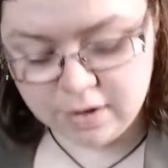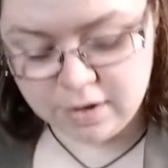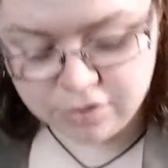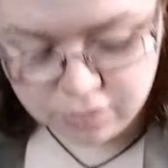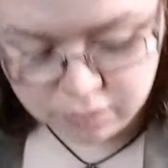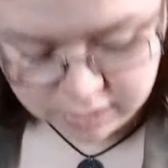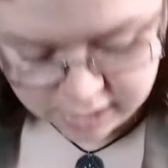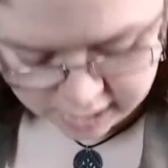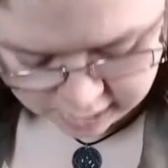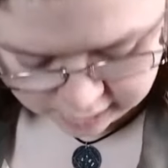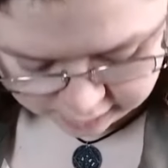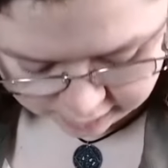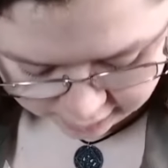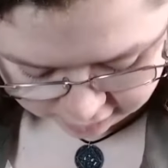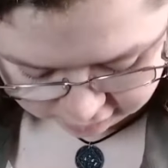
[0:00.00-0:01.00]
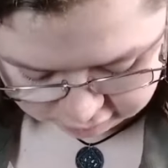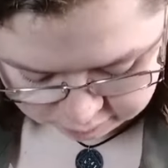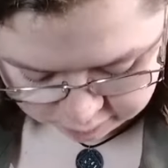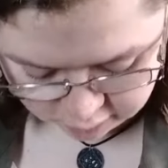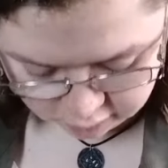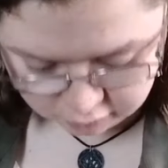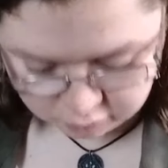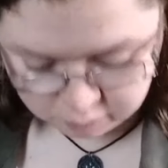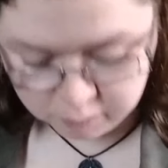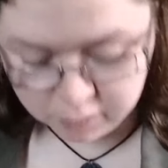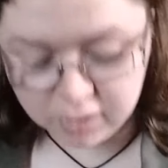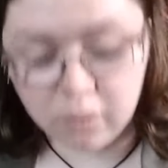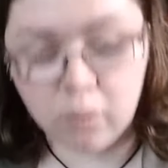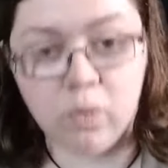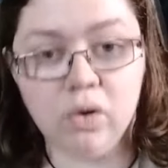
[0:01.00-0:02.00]
that you can have both,
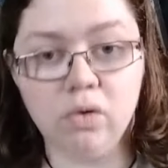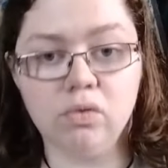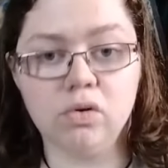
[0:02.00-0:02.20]
but it will